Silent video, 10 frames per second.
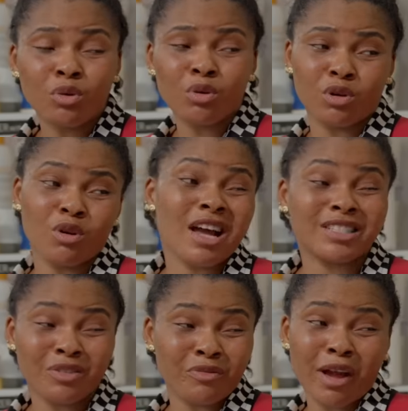look you
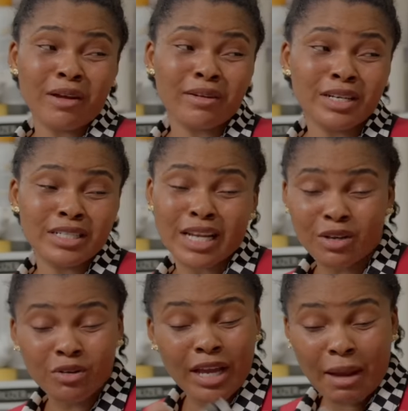as you find rich. Now
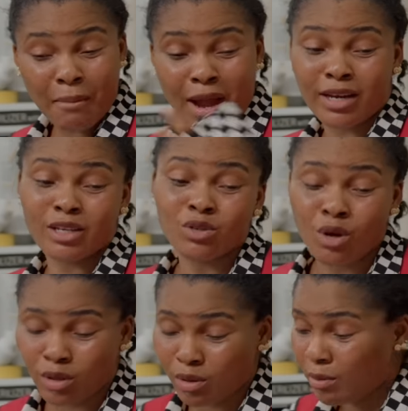you get mad, they
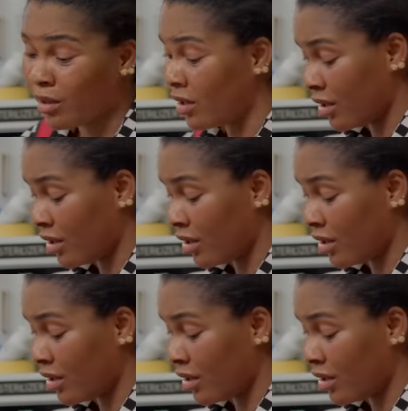talk to me.